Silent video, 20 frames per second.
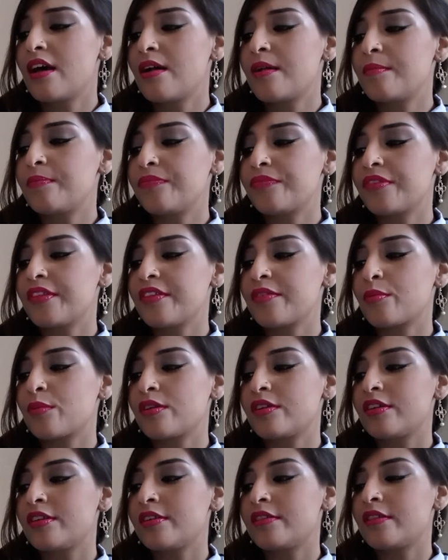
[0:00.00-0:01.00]
Um, this
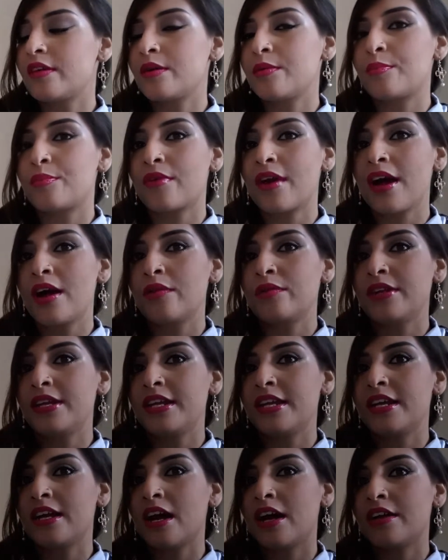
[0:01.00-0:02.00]
one, the
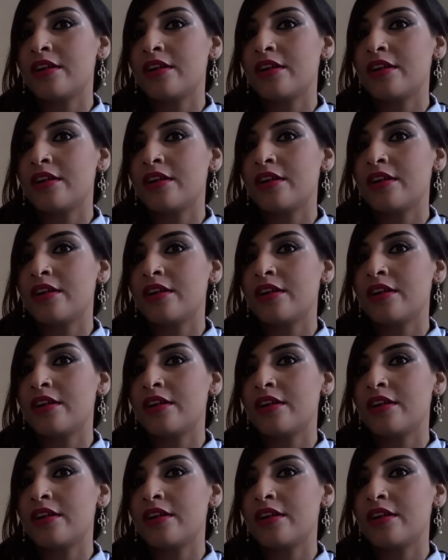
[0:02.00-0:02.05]
brownie,